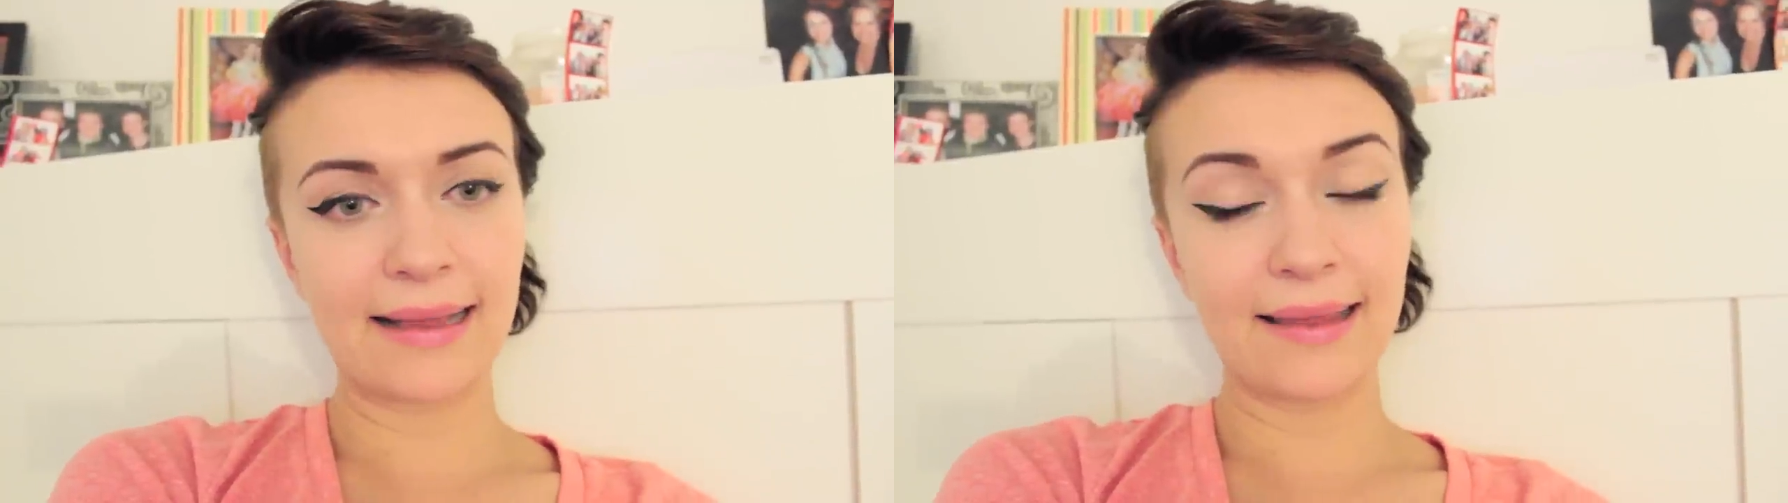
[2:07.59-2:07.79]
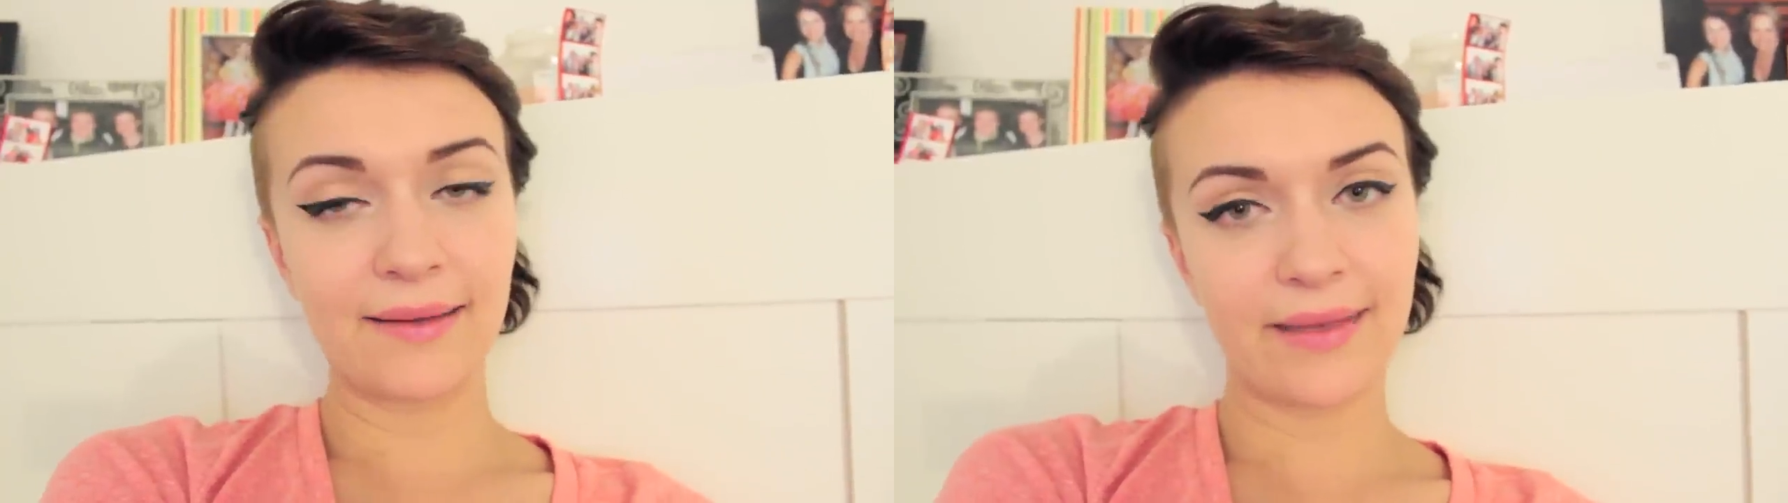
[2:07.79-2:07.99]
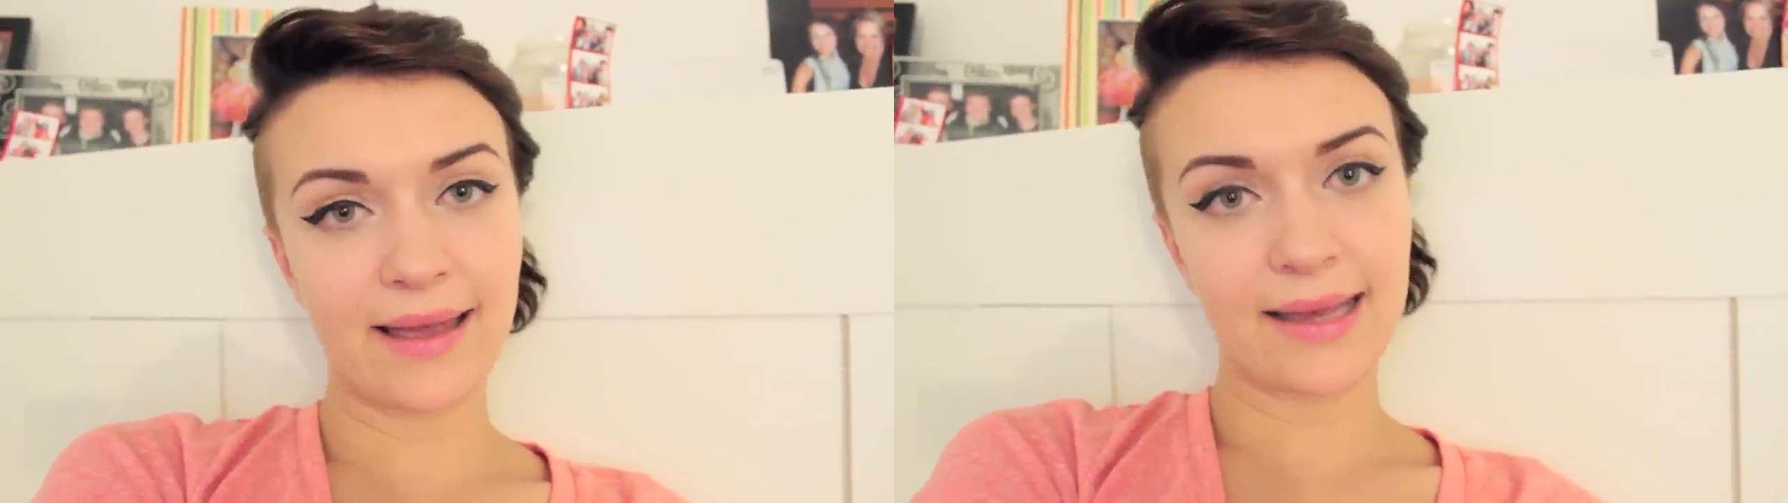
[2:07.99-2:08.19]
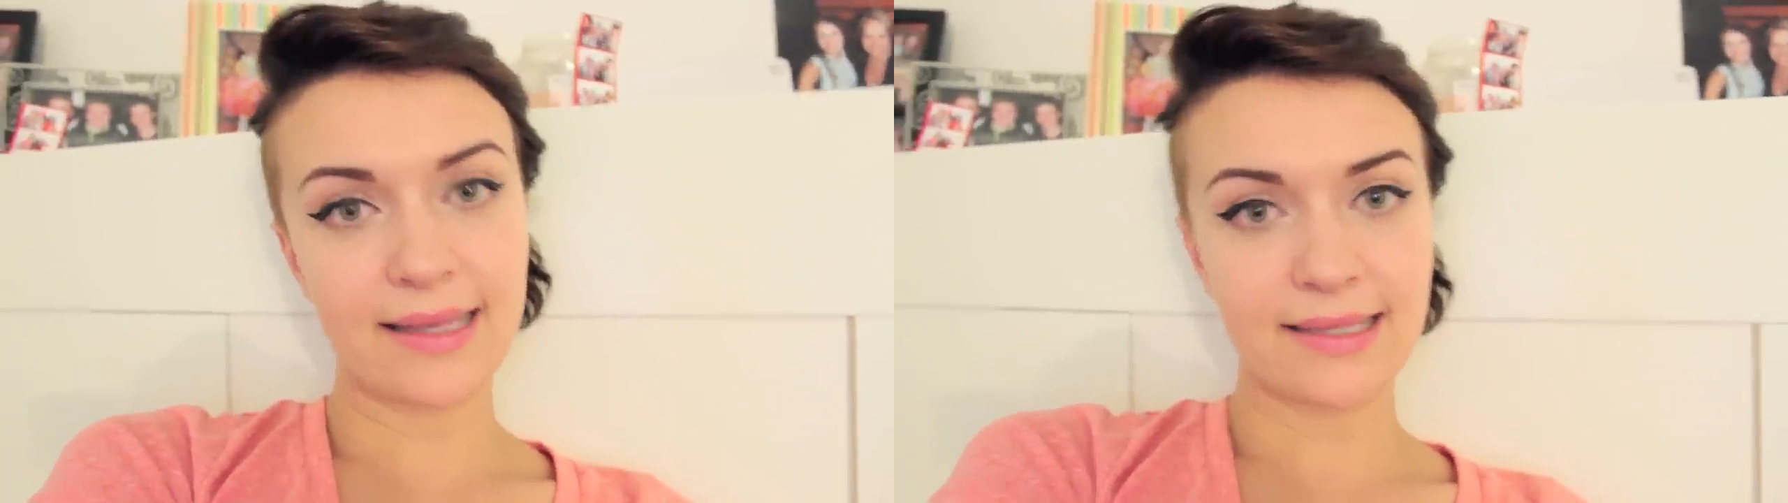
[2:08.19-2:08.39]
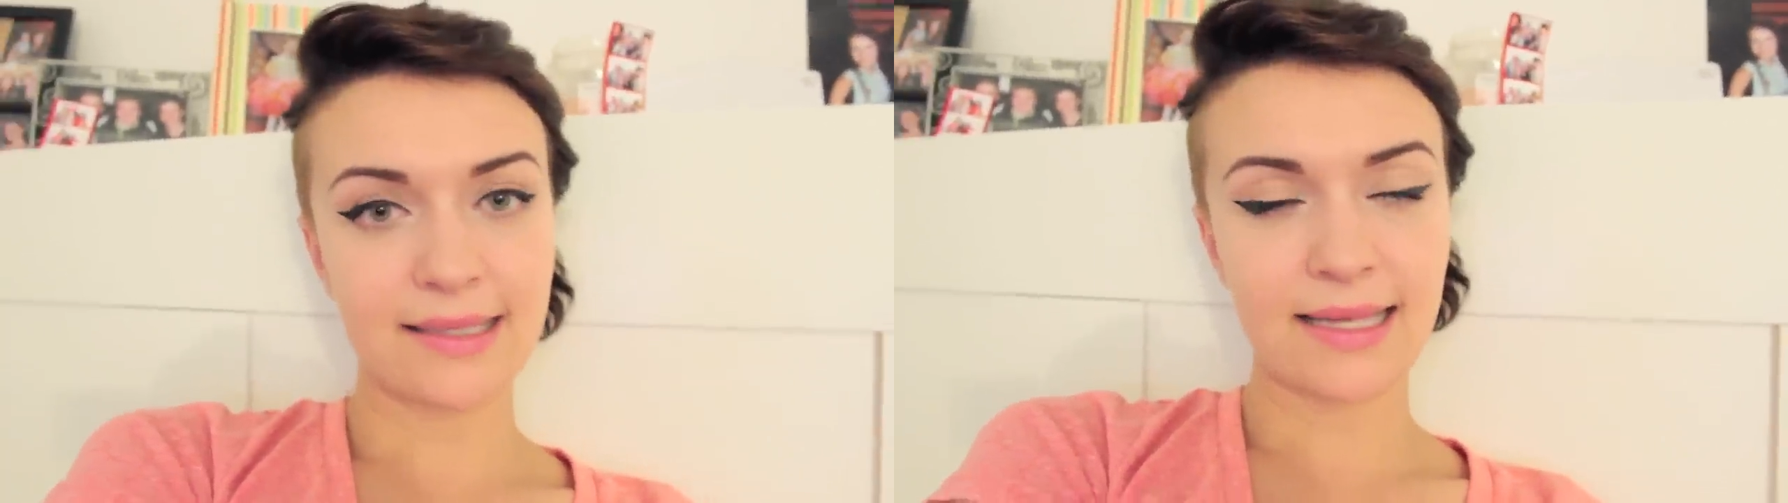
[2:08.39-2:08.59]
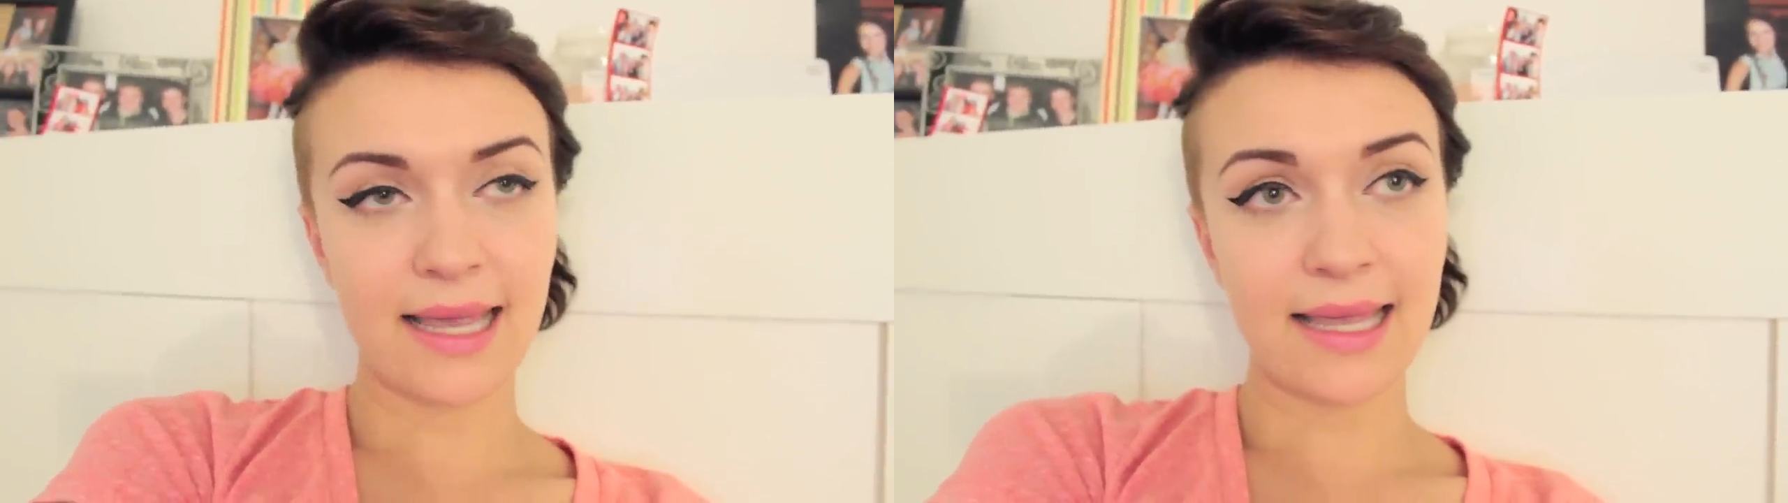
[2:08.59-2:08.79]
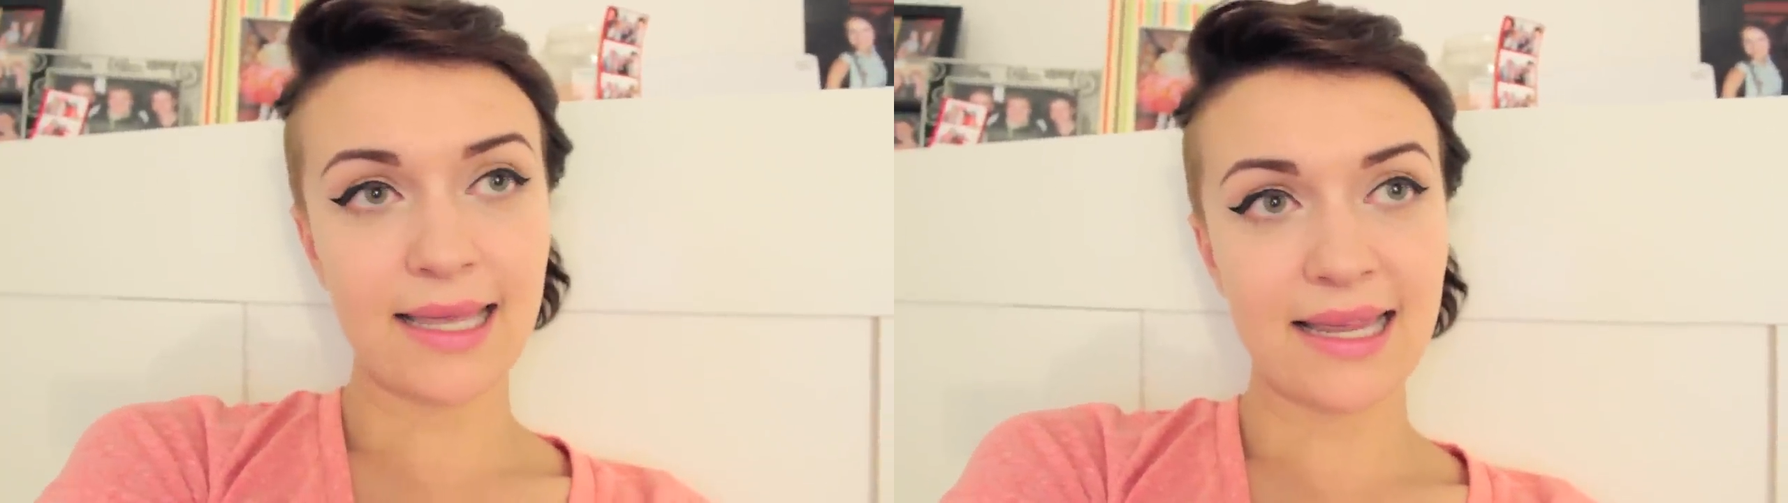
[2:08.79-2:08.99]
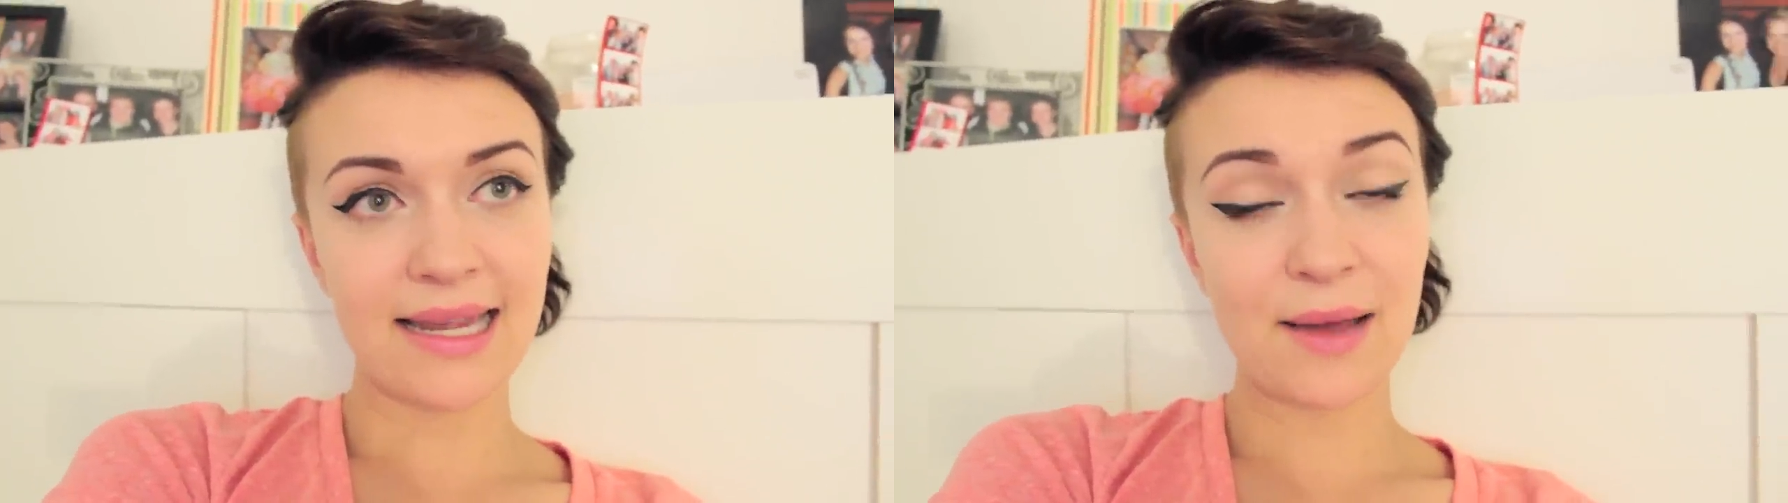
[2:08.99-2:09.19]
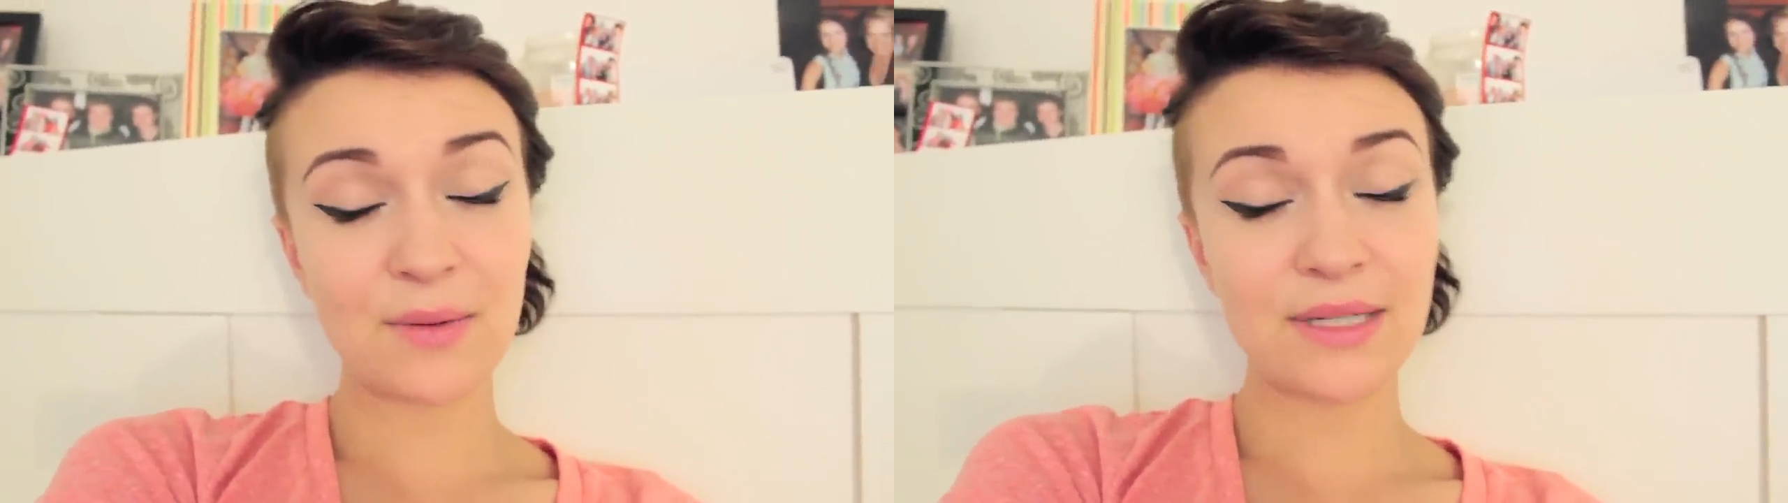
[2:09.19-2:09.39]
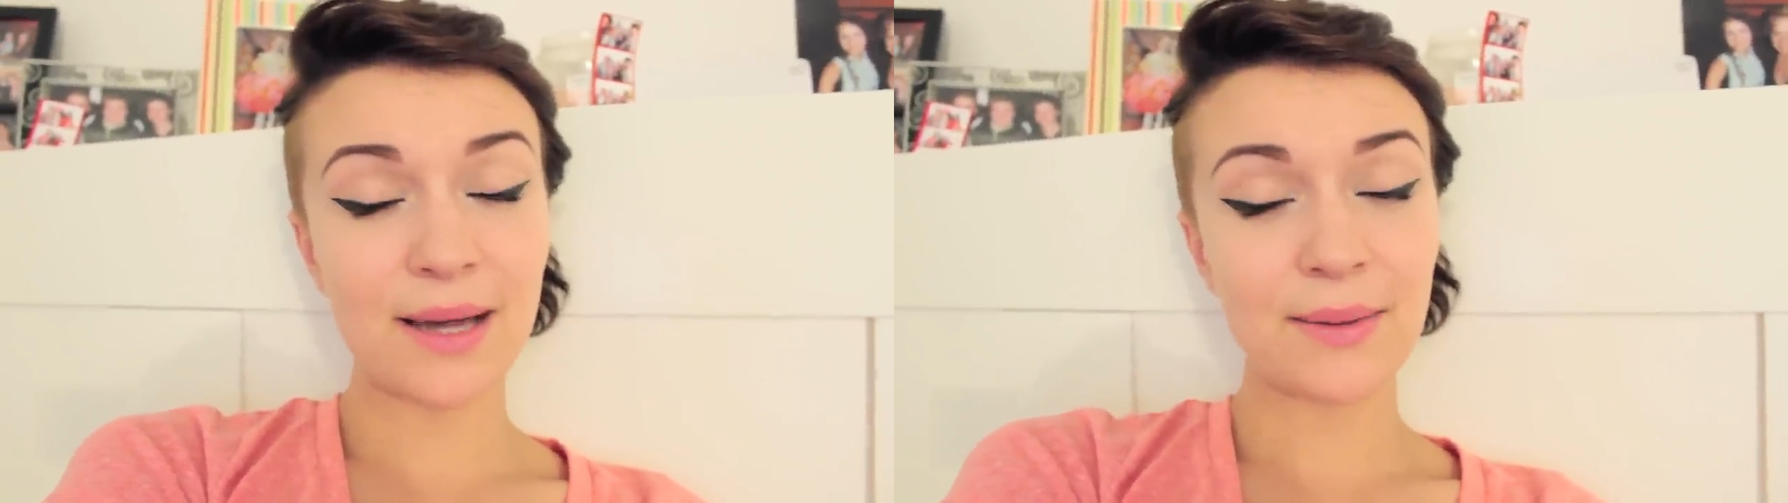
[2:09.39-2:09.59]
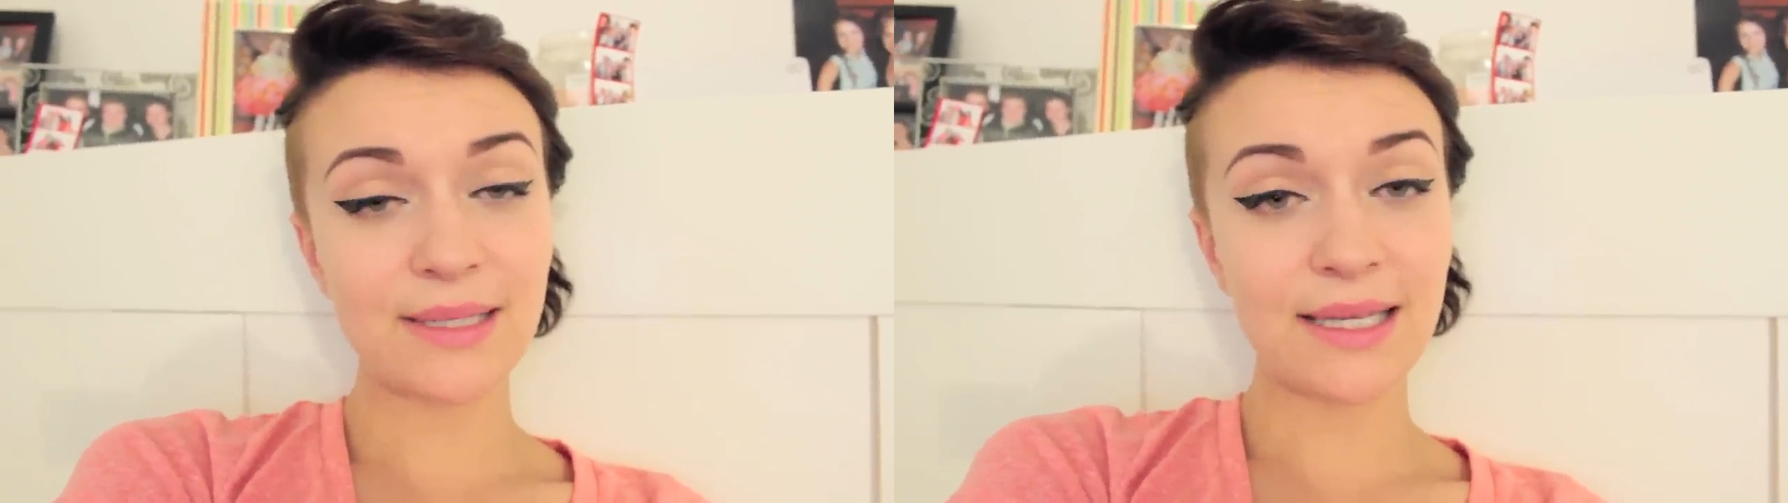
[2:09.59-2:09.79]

Love you guys and I will talk